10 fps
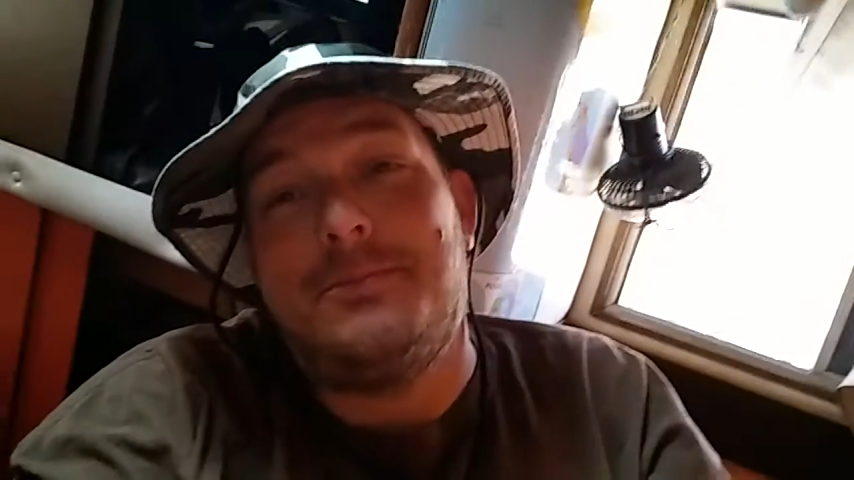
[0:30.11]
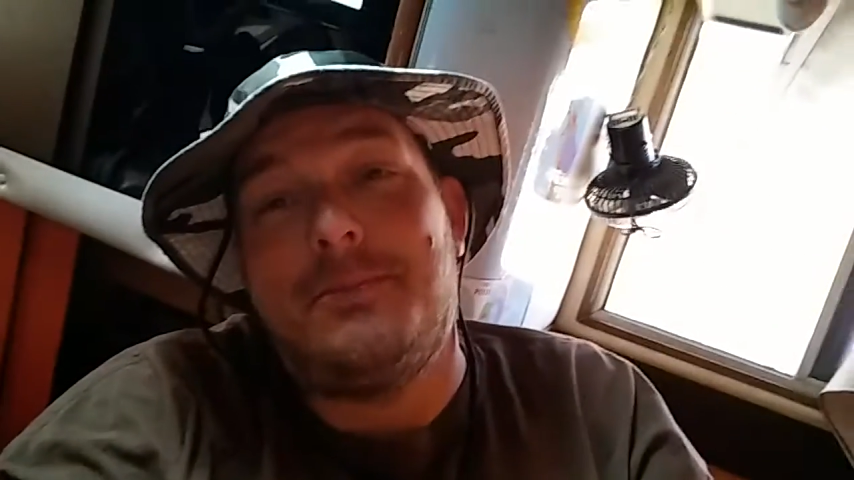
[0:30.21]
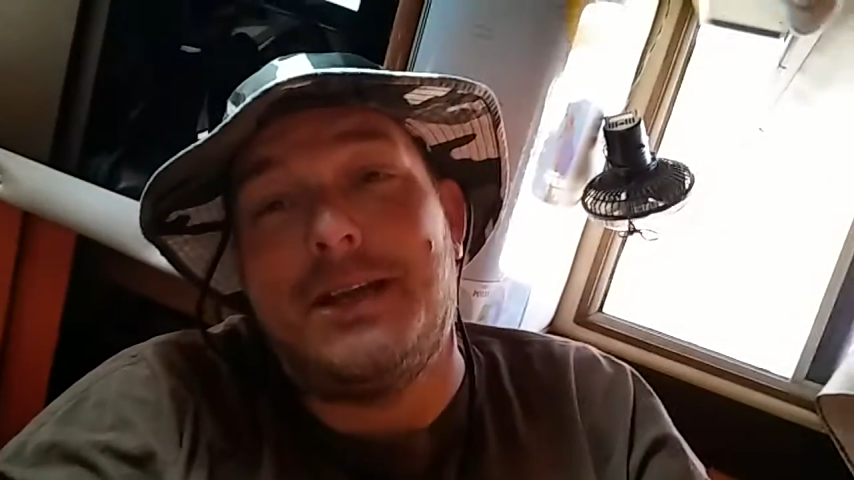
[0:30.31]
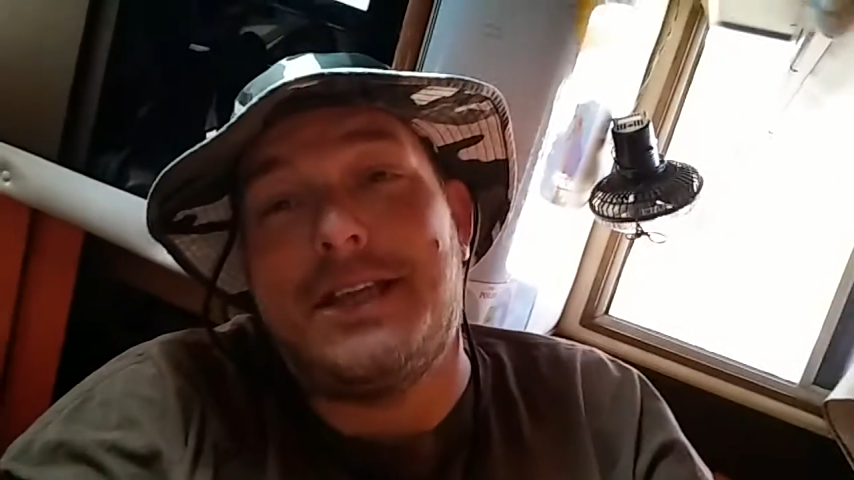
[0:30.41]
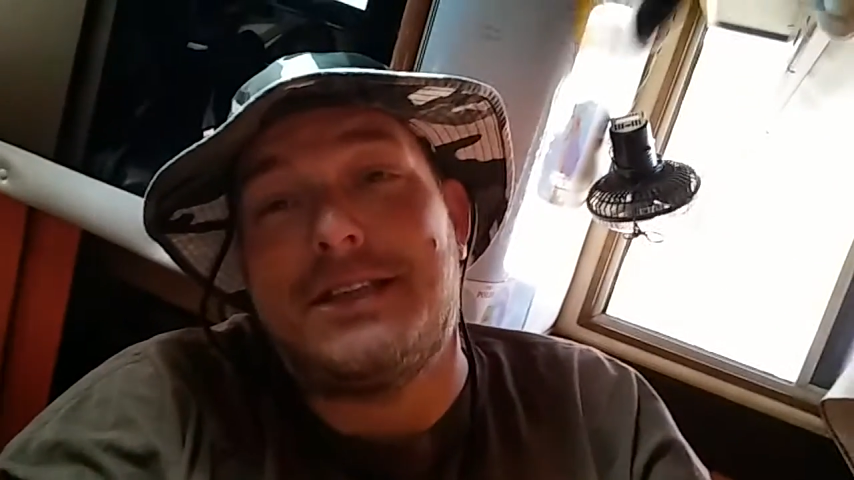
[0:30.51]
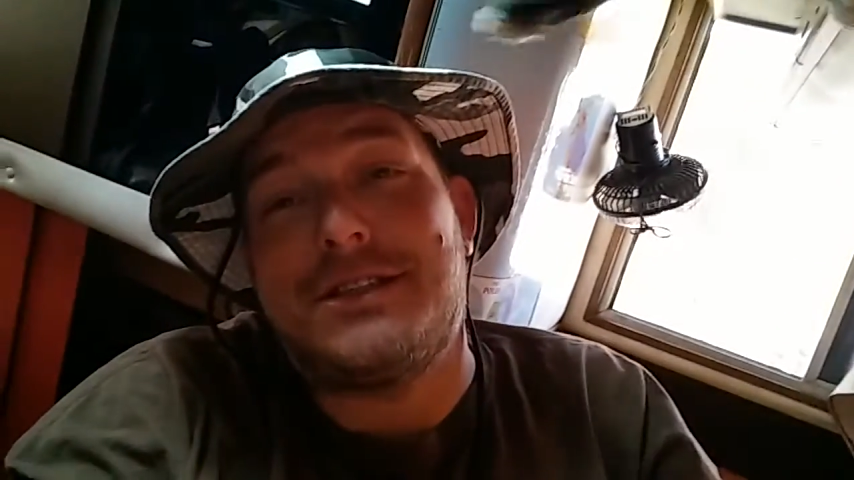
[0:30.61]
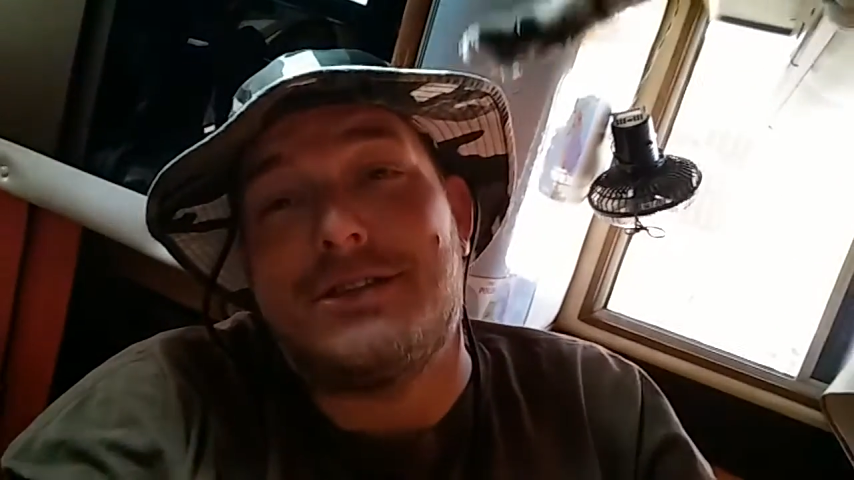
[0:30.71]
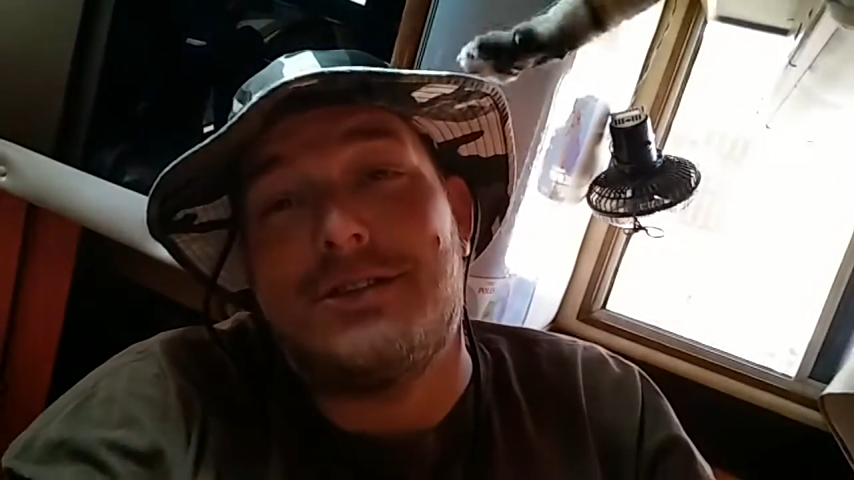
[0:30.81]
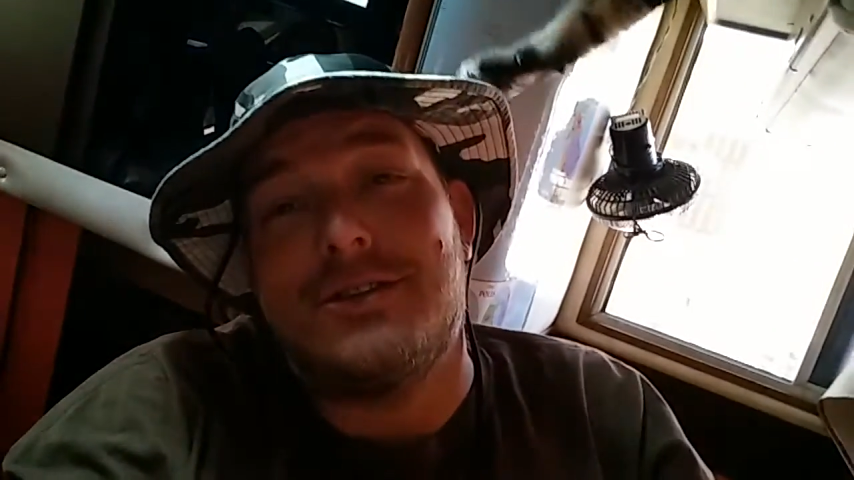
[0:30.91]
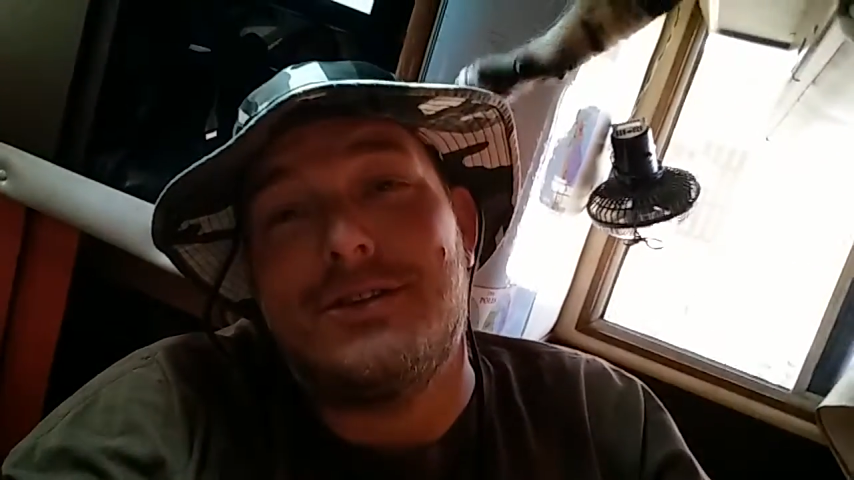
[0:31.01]
my
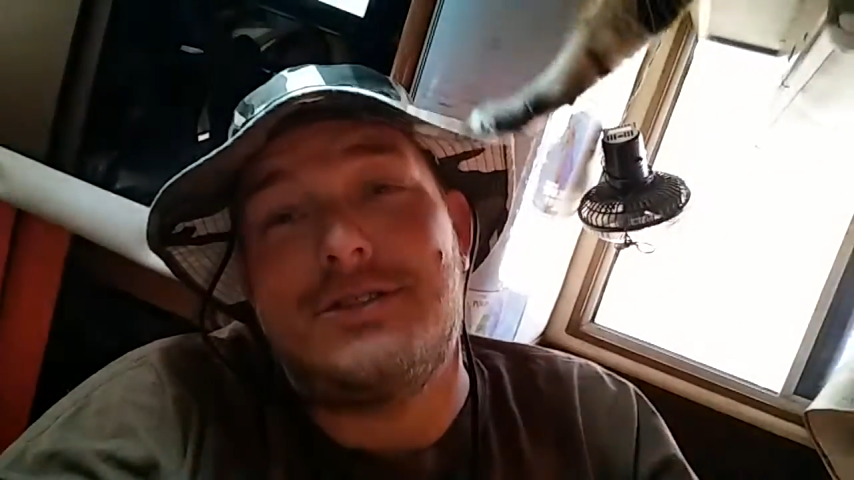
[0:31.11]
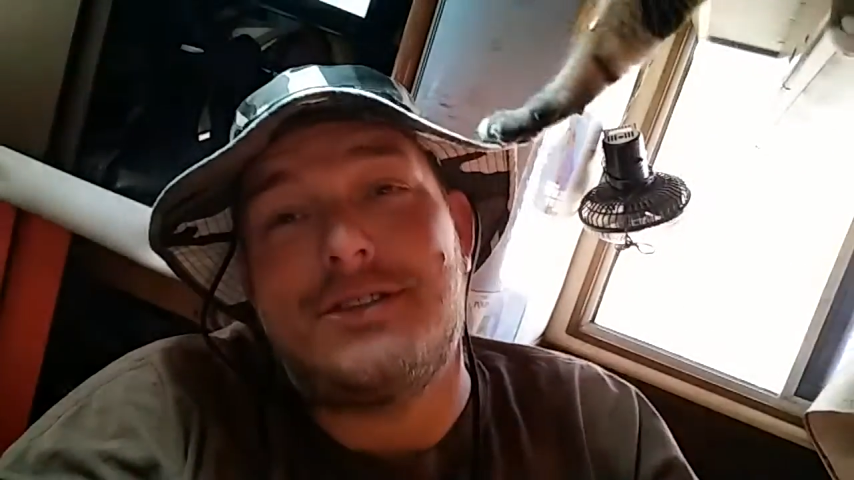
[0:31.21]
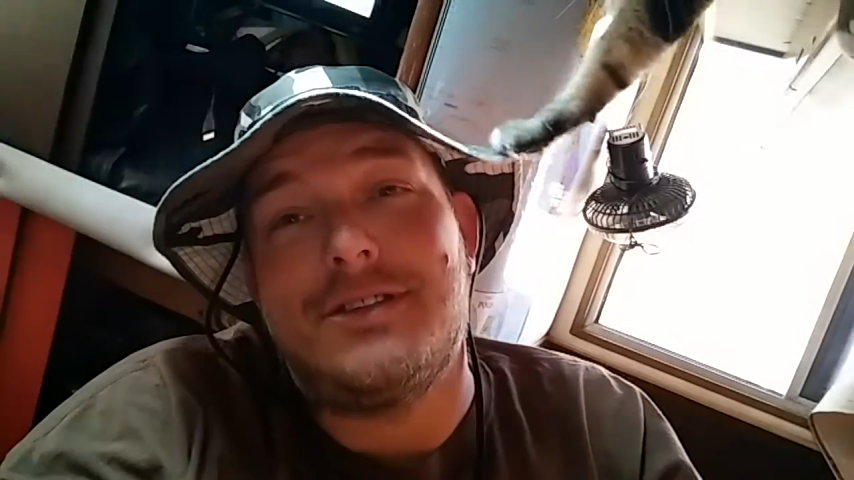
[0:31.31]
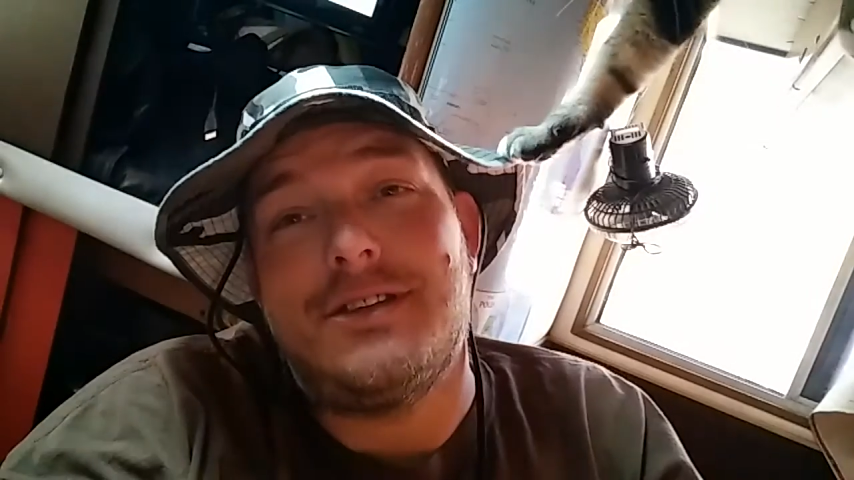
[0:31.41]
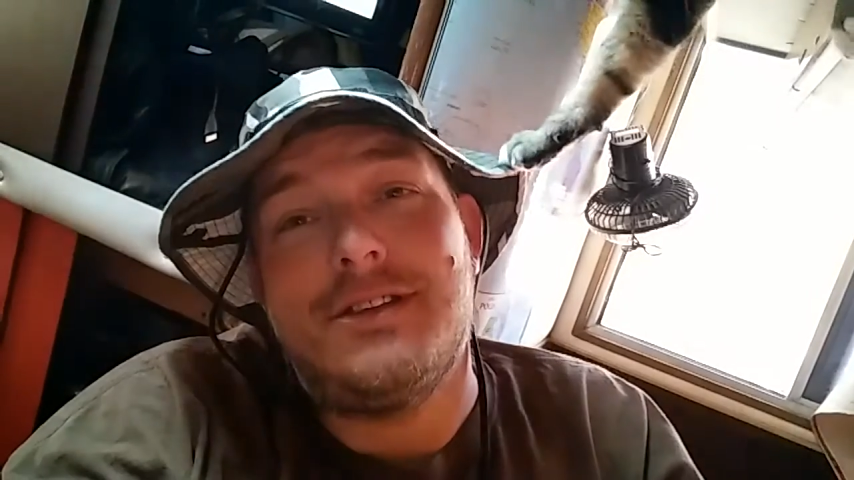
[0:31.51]
testicle hurts